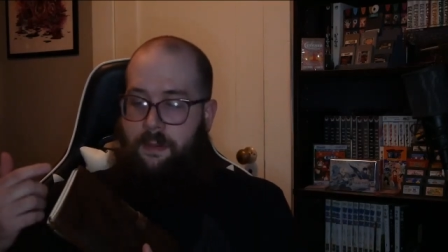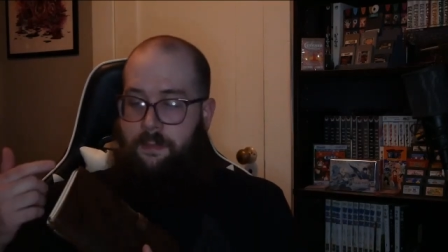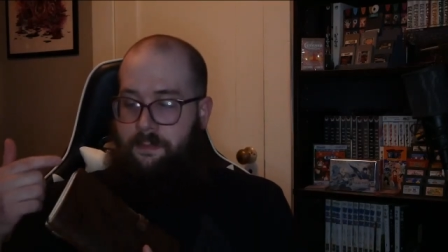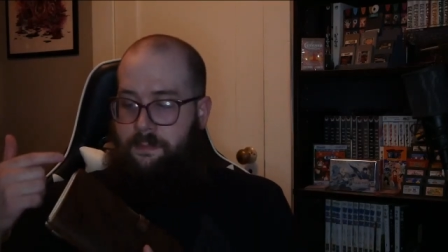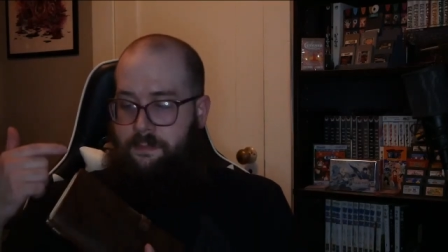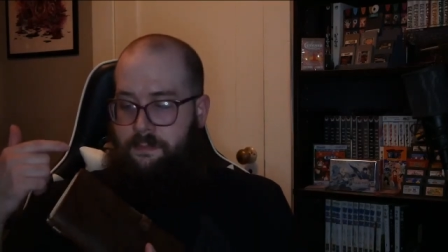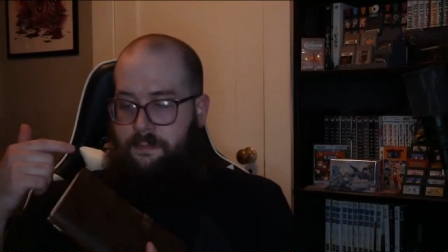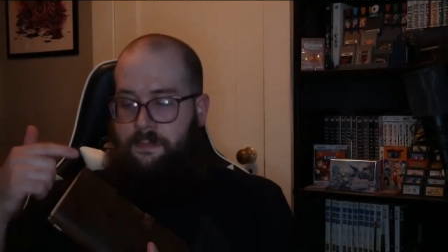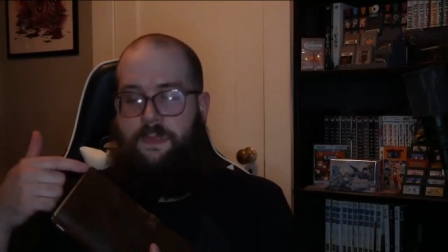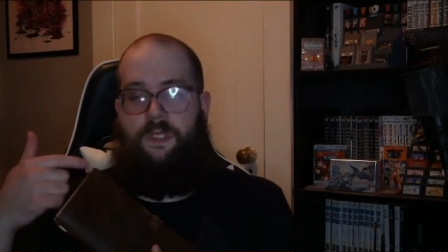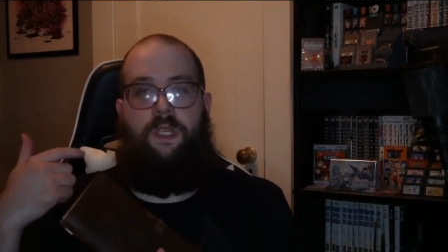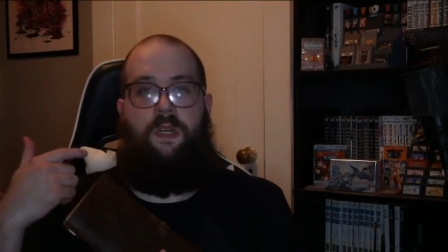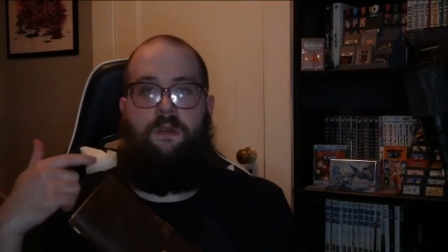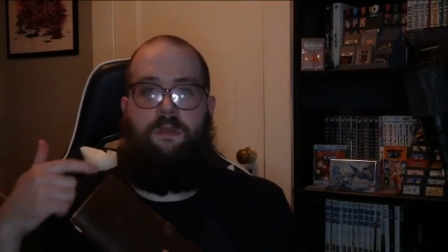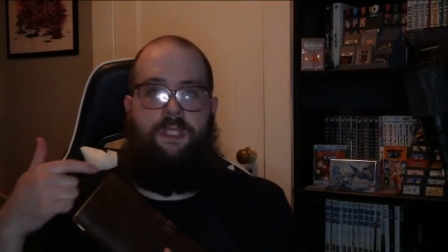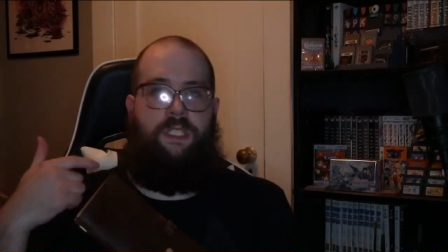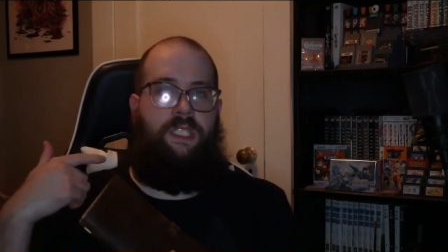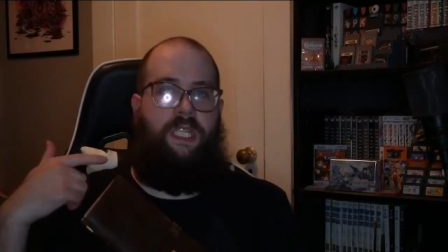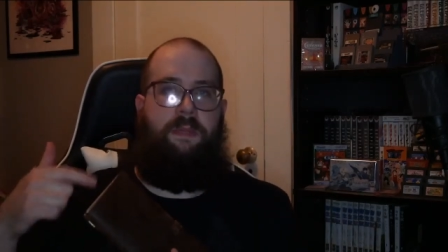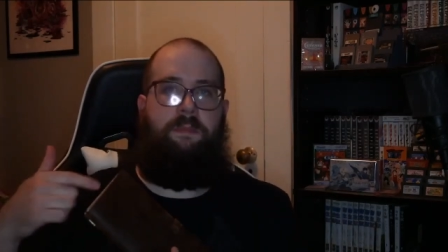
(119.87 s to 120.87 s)
So just
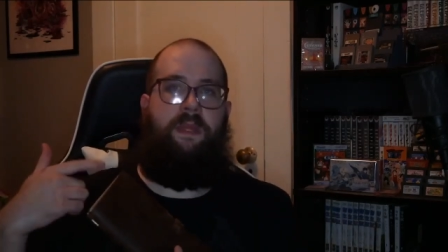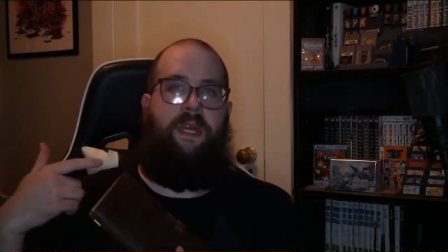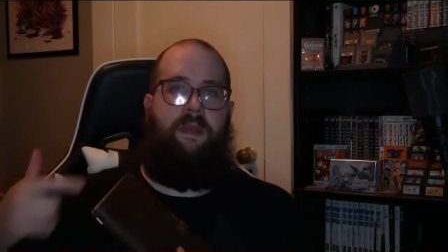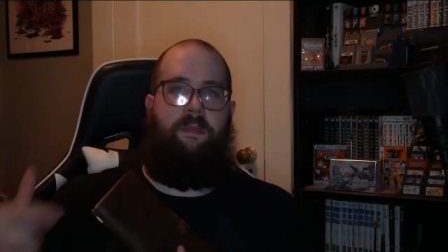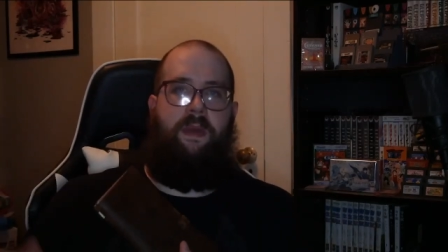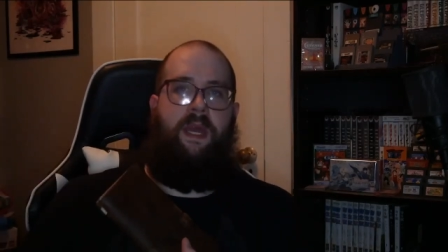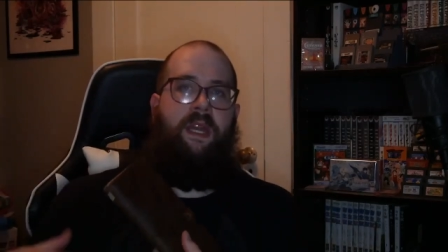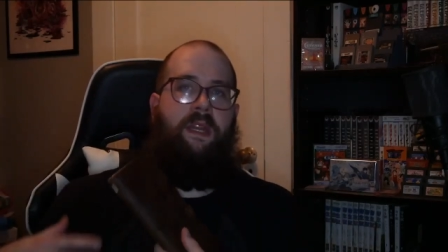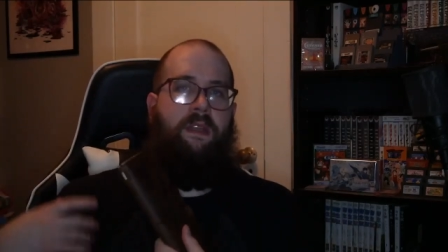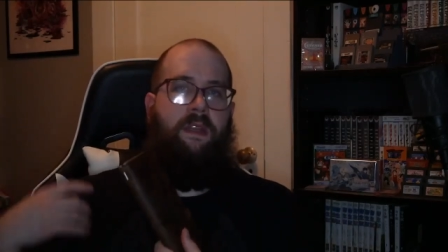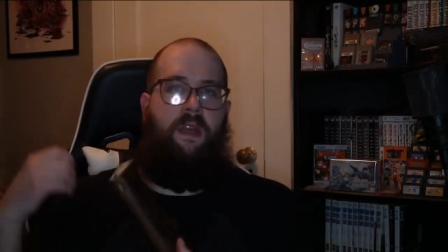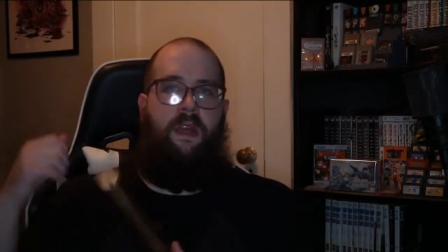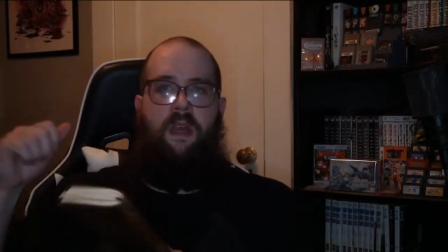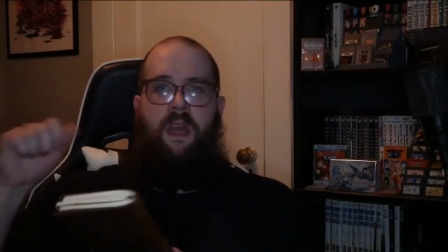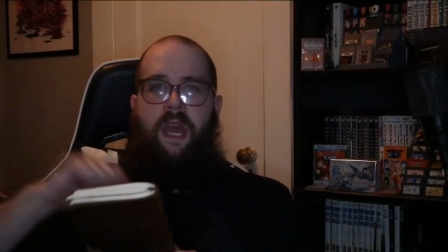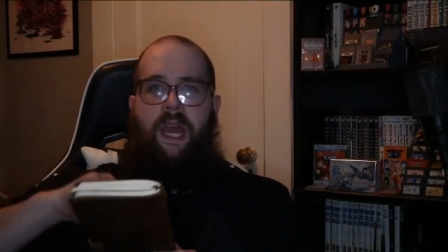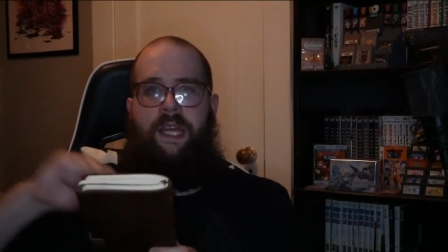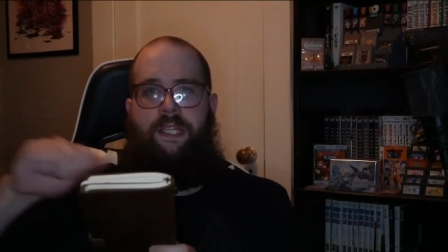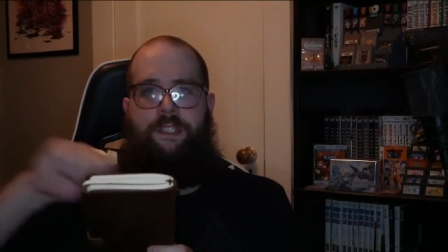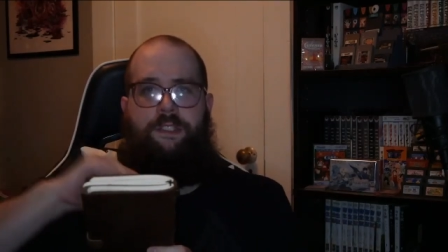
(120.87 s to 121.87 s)
keep that in mind as
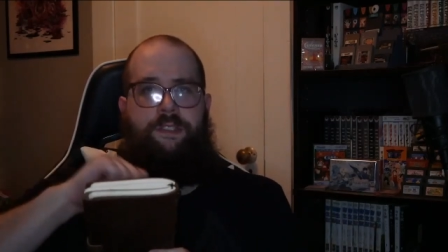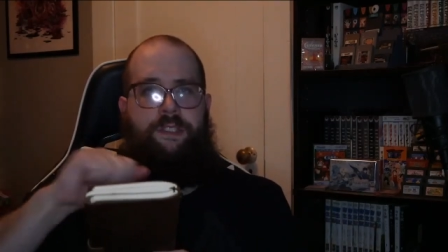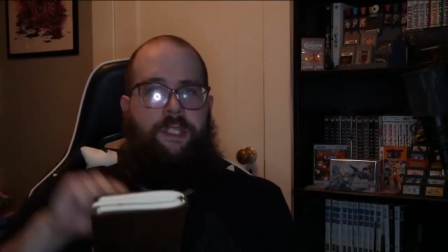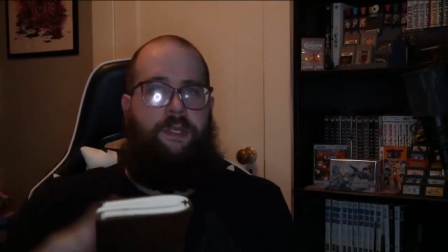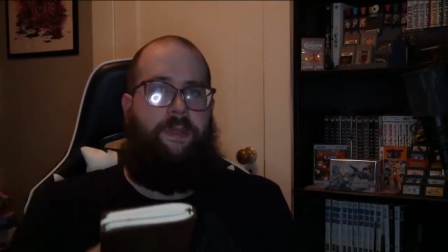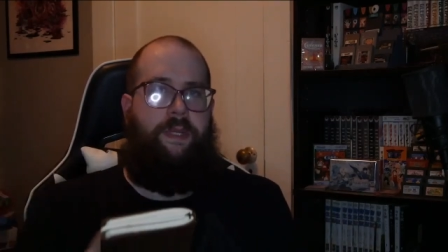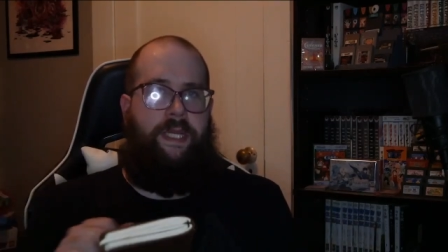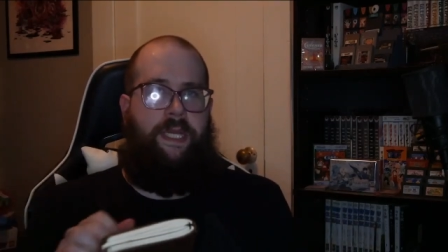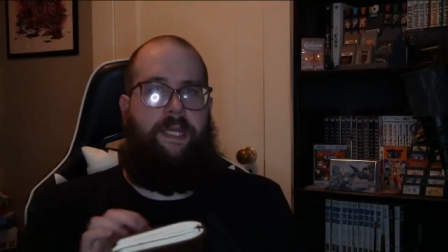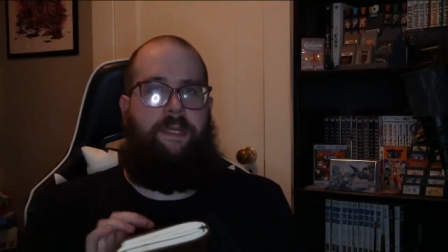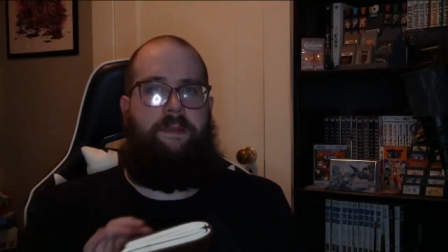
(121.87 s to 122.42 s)
you're doing it.